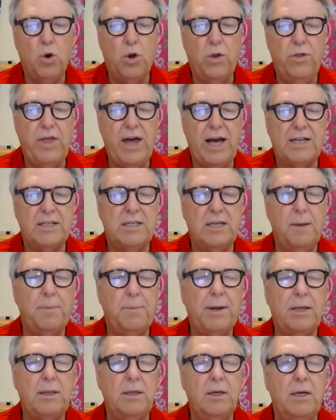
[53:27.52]
that's
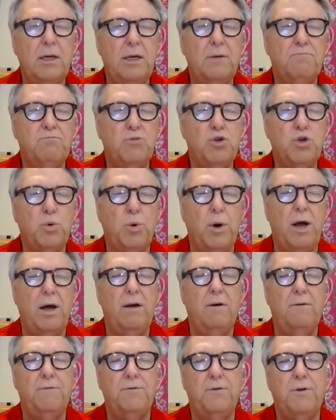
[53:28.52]
typically
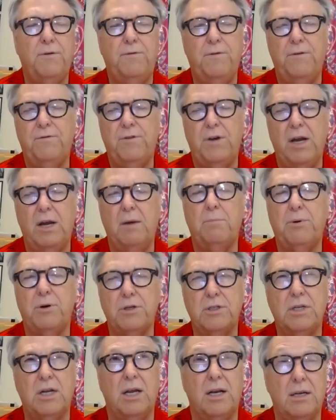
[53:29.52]
12 to
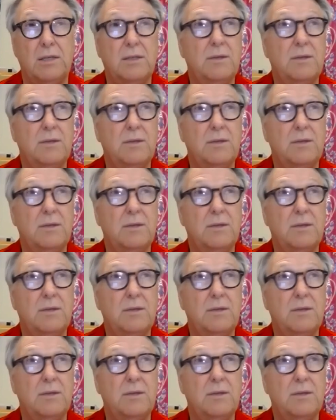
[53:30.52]
15%.